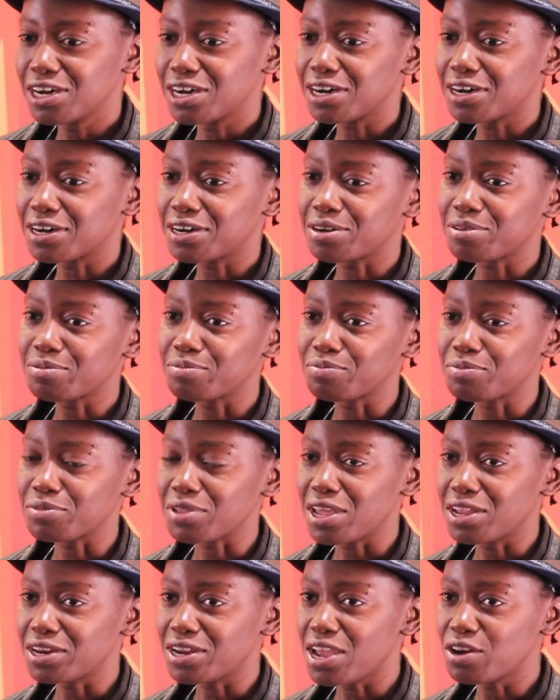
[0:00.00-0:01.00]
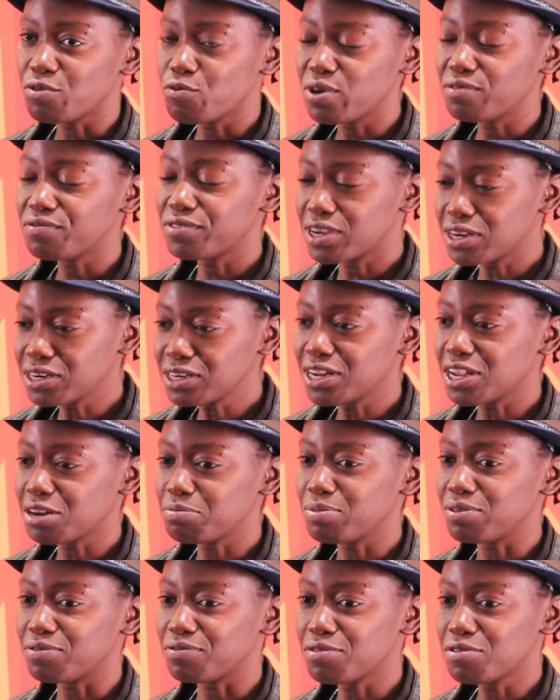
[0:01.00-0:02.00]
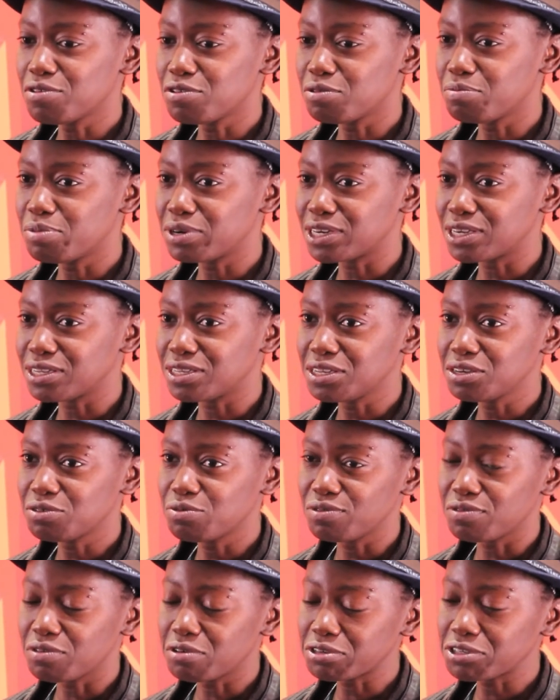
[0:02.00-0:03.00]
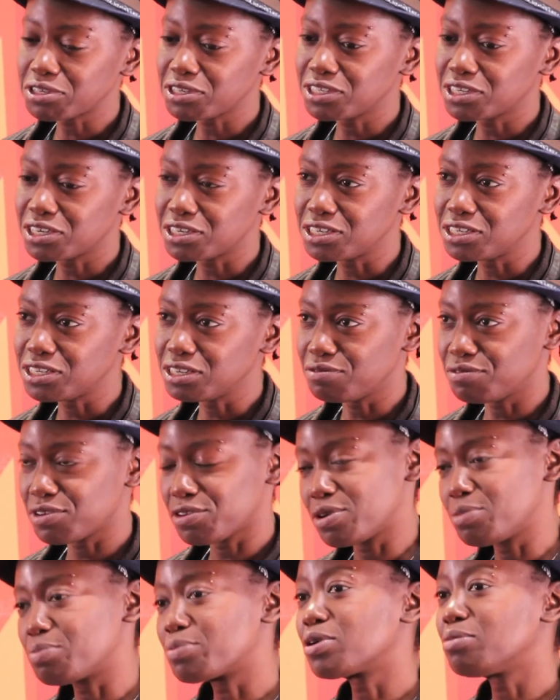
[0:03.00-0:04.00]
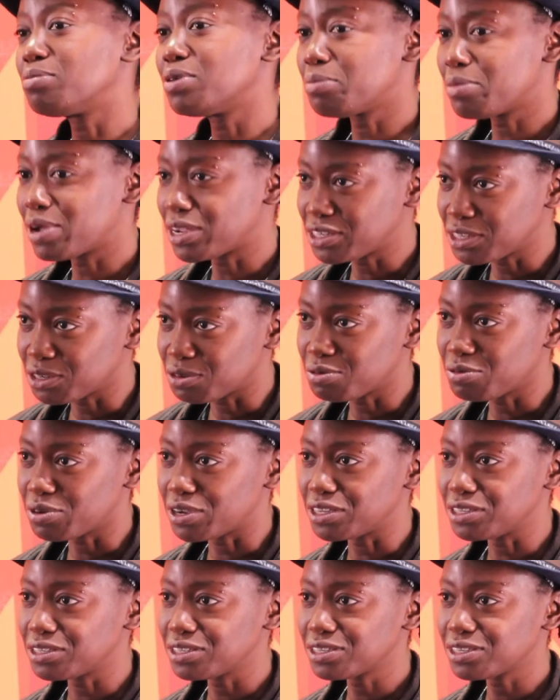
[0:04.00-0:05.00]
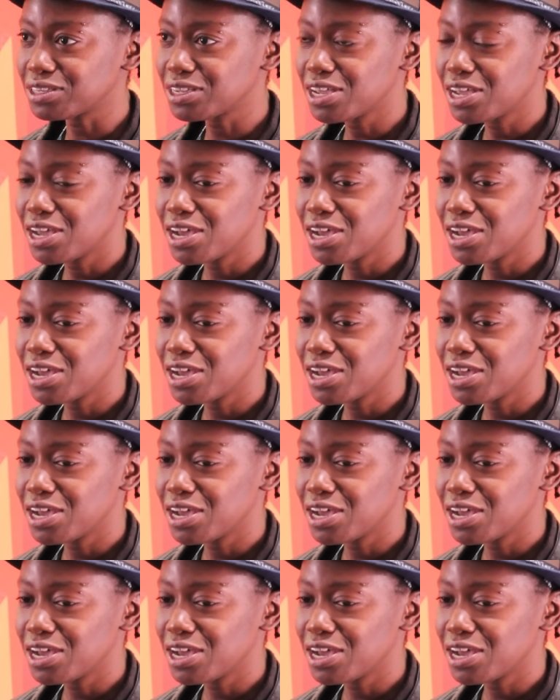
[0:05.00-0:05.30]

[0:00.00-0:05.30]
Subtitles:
And we've done that before, but I think we've also done it in very problematic ways.